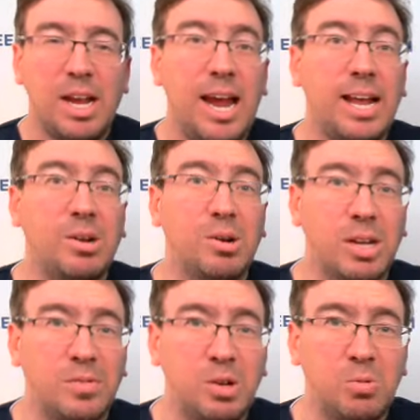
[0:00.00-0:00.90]
And they're
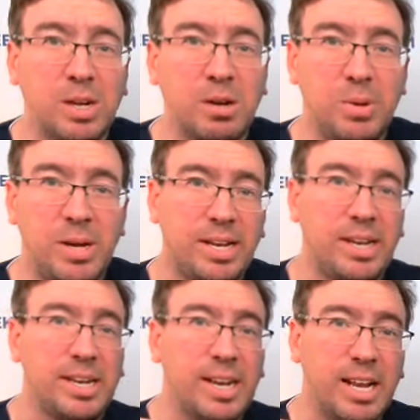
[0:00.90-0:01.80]
giving you
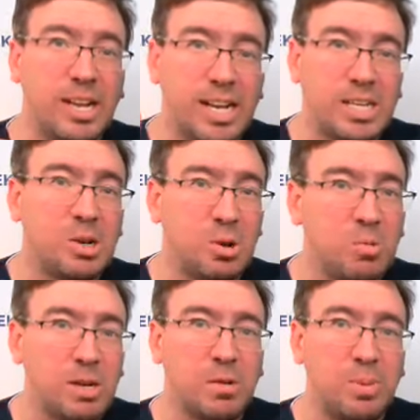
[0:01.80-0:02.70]
Wikipedia. Now let's go to
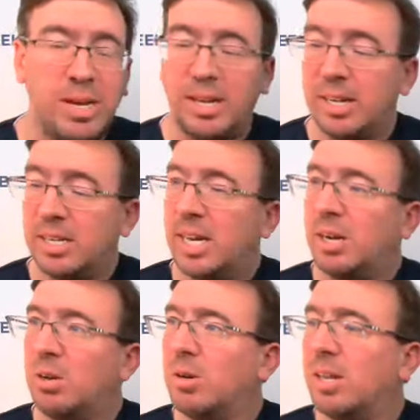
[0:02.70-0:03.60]
Wikipedia and
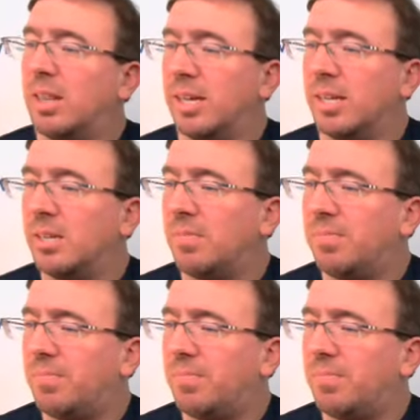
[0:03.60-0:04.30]
take a look at this.